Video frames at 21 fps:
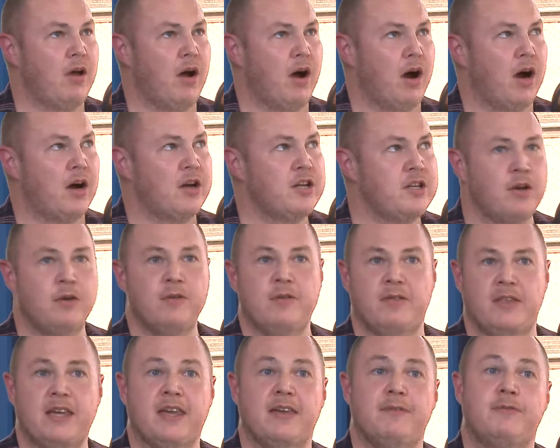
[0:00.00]
I don't
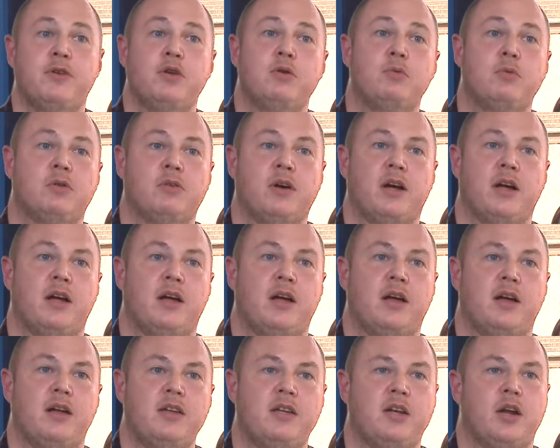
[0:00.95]
think if you were
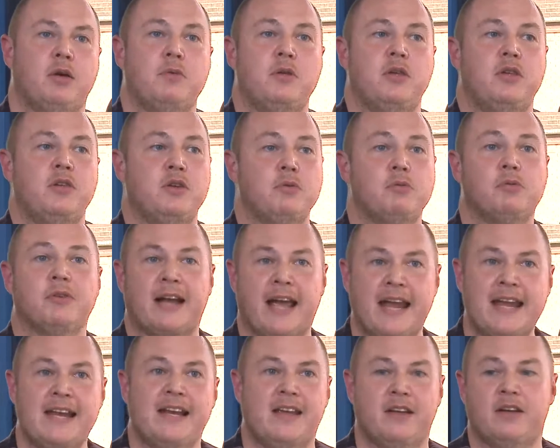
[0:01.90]
an
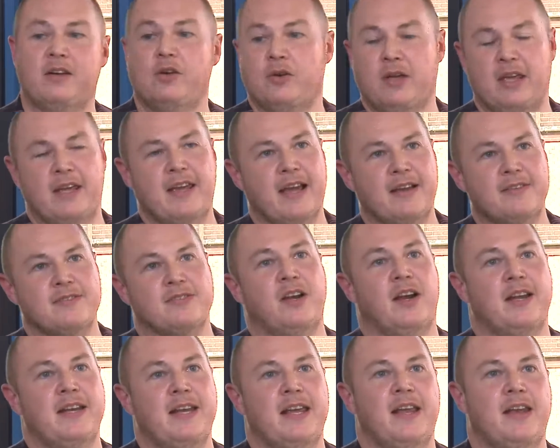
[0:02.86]
alien looking
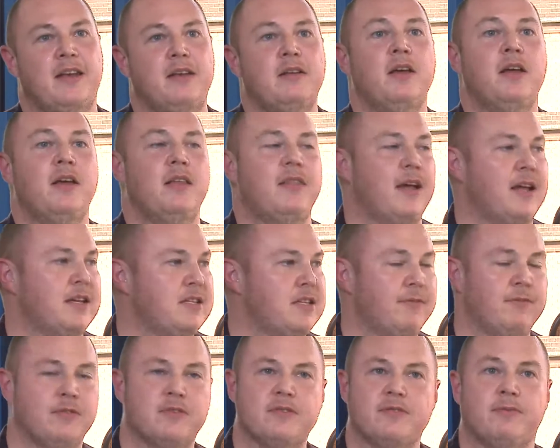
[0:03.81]
outside in, that
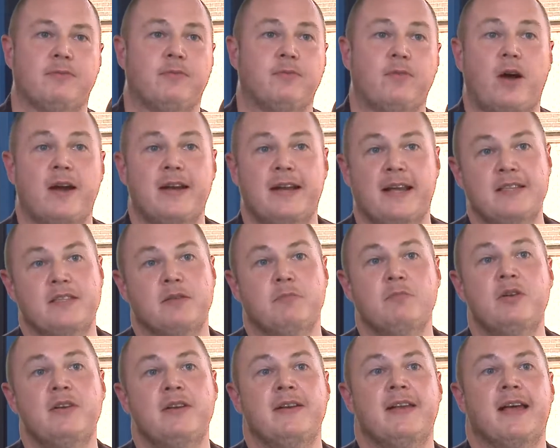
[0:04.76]
difference from Friday to
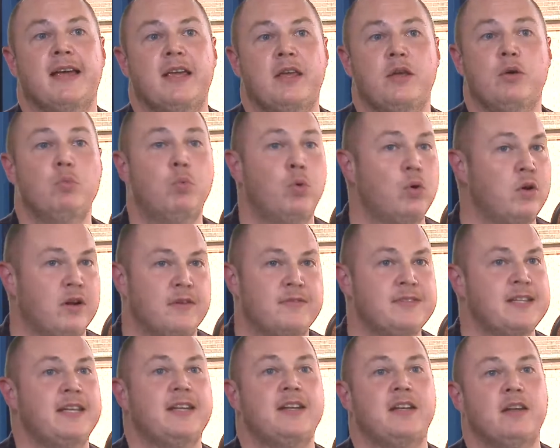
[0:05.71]
Monday, you wouldn't have
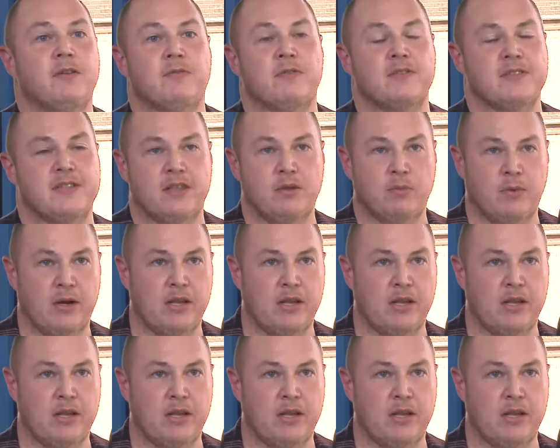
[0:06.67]
seen a difference in the way